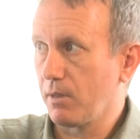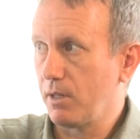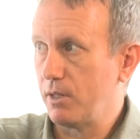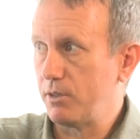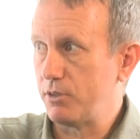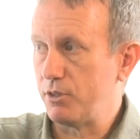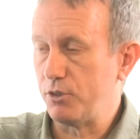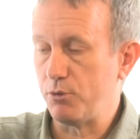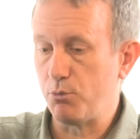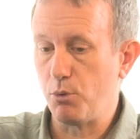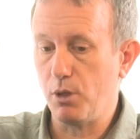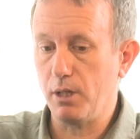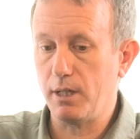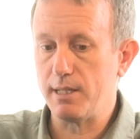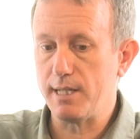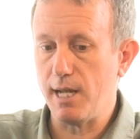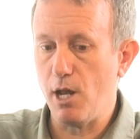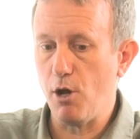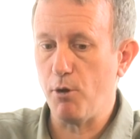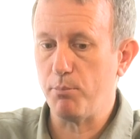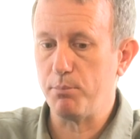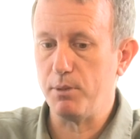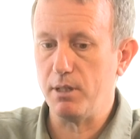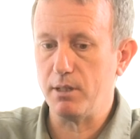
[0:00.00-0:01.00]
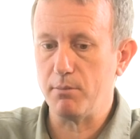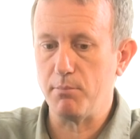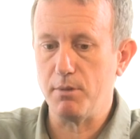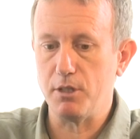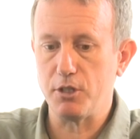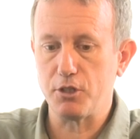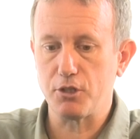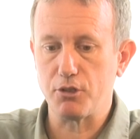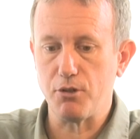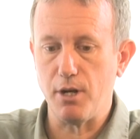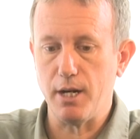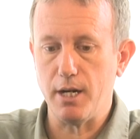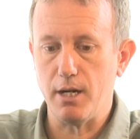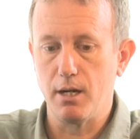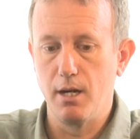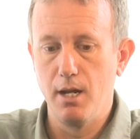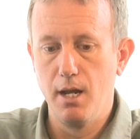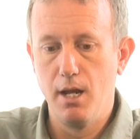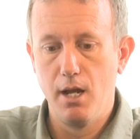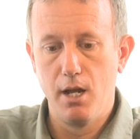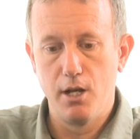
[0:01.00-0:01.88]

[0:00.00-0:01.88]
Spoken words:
This is really to help the administrator.